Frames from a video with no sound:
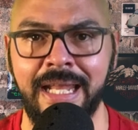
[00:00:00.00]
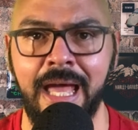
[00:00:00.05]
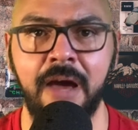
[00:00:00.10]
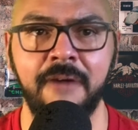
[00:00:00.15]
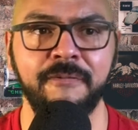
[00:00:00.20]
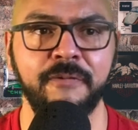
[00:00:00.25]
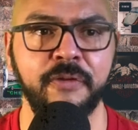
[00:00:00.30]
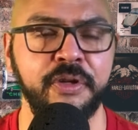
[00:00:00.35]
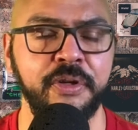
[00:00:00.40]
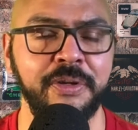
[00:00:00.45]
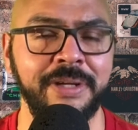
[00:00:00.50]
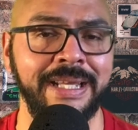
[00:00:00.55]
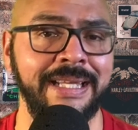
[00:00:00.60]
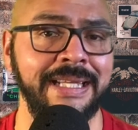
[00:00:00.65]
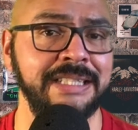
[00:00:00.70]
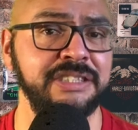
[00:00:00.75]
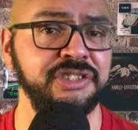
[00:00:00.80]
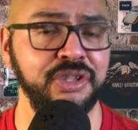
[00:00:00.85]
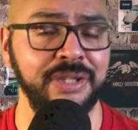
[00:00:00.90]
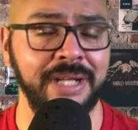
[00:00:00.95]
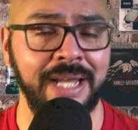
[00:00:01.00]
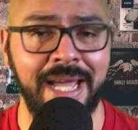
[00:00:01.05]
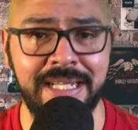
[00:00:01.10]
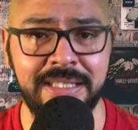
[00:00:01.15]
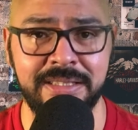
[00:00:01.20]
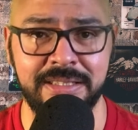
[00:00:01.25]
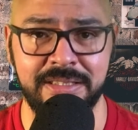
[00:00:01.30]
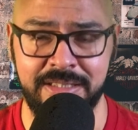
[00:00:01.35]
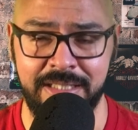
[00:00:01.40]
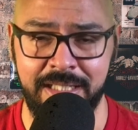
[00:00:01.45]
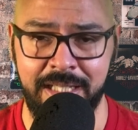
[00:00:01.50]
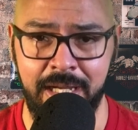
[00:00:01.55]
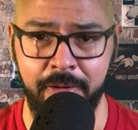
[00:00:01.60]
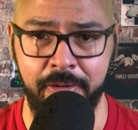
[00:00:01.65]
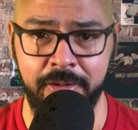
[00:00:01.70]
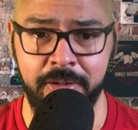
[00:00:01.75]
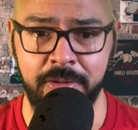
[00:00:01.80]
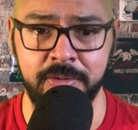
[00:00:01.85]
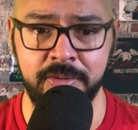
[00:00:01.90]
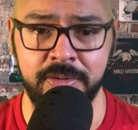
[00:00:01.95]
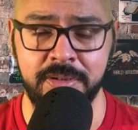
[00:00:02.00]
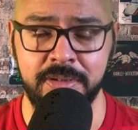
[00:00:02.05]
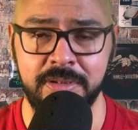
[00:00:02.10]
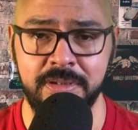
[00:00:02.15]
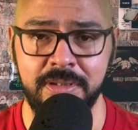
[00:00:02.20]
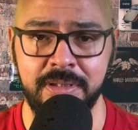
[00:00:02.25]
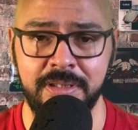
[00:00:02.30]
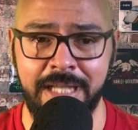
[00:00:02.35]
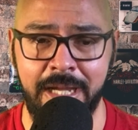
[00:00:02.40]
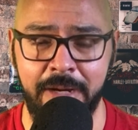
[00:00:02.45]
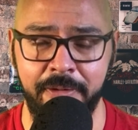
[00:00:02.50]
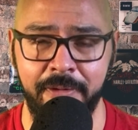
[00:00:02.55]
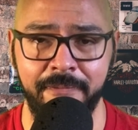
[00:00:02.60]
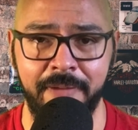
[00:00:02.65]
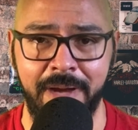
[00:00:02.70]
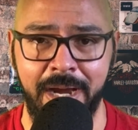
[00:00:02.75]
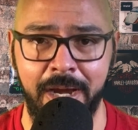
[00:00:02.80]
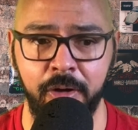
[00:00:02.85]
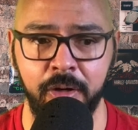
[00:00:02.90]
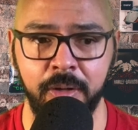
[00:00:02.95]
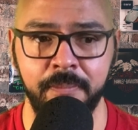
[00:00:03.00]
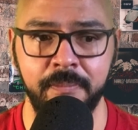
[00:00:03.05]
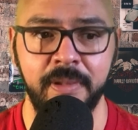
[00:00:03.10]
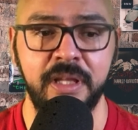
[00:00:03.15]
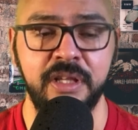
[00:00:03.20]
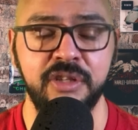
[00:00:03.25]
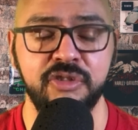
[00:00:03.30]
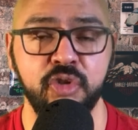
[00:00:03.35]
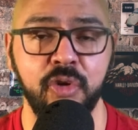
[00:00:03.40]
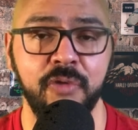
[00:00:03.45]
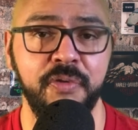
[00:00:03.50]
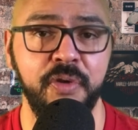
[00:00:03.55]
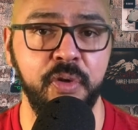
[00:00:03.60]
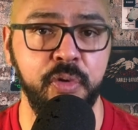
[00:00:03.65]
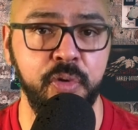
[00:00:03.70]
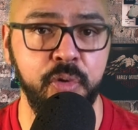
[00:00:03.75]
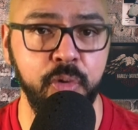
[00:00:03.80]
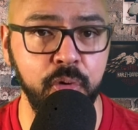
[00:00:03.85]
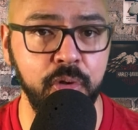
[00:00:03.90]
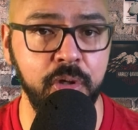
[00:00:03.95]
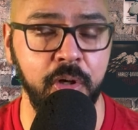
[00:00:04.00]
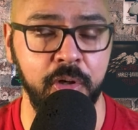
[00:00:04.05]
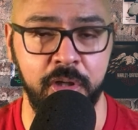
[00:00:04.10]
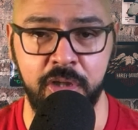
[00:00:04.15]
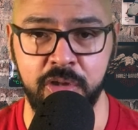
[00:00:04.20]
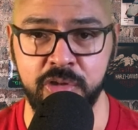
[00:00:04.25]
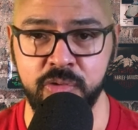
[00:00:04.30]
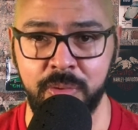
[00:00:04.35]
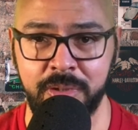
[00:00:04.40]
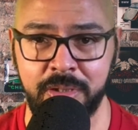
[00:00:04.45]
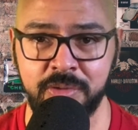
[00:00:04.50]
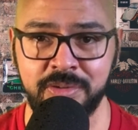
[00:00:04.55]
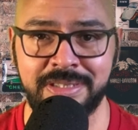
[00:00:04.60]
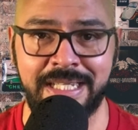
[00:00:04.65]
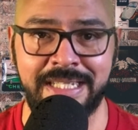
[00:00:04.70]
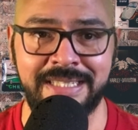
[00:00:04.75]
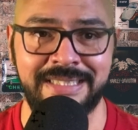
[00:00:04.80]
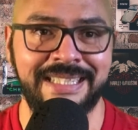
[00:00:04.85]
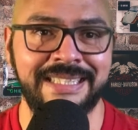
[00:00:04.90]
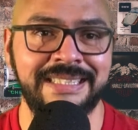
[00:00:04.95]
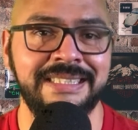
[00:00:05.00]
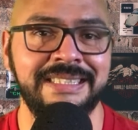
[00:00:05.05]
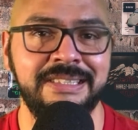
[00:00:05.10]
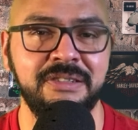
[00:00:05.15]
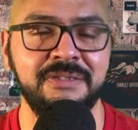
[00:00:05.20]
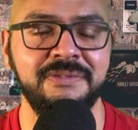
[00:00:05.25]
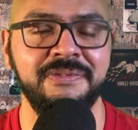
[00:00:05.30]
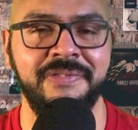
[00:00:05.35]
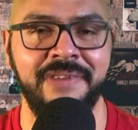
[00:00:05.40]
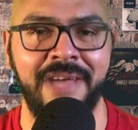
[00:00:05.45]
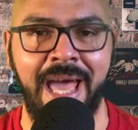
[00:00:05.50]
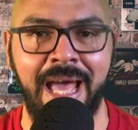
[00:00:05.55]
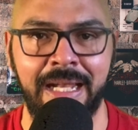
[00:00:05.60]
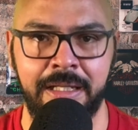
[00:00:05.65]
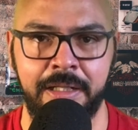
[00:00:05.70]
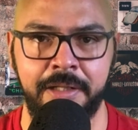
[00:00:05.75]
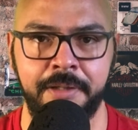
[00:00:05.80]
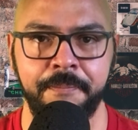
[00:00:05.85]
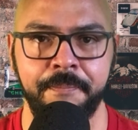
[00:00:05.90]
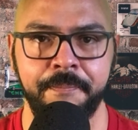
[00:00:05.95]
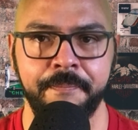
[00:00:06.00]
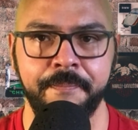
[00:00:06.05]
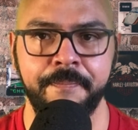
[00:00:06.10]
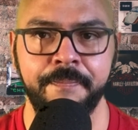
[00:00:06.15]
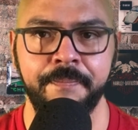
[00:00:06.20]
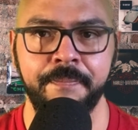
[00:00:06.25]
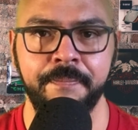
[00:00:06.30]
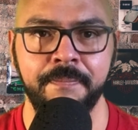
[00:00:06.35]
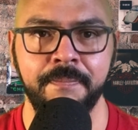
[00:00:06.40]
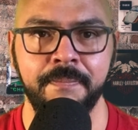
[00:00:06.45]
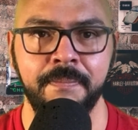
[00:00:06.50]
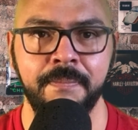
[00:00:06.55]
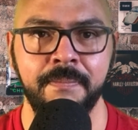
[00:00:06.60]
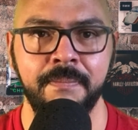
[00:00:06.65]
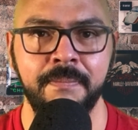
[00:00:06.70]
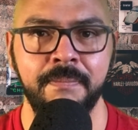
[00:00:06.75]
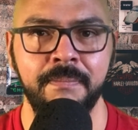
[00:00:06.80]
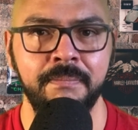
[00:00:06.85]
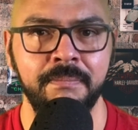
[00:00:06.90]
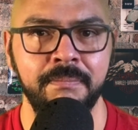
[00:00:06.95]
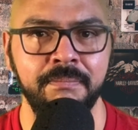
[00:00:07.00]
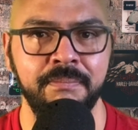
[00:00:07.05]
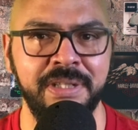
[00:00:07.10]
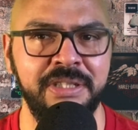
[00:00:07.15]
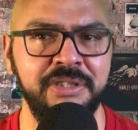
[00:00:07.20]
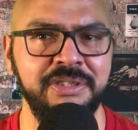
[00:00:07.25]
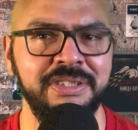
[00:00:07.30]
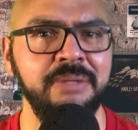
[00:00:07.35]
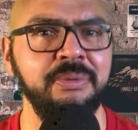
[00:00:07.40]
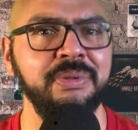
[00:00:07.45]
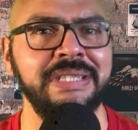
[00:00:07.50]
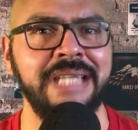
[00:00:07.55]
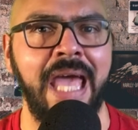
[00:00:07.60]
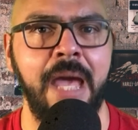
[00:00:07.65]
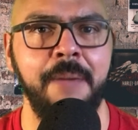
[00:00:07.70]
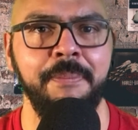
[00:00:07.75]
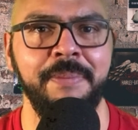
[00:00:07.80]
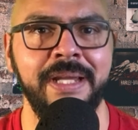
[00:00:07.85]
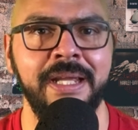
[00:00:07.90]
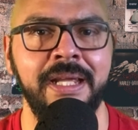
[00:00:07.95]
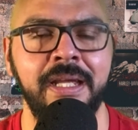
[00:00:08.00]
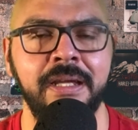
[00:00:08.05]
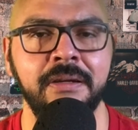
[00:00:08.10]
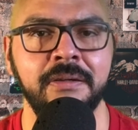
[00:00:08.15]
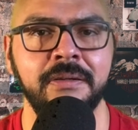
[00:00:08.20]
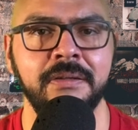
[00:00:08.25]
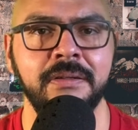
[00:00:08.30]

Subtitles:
for you to get your license to carry a firearm. So if you do go to one of those states, it's still valid. But you see what's happening here?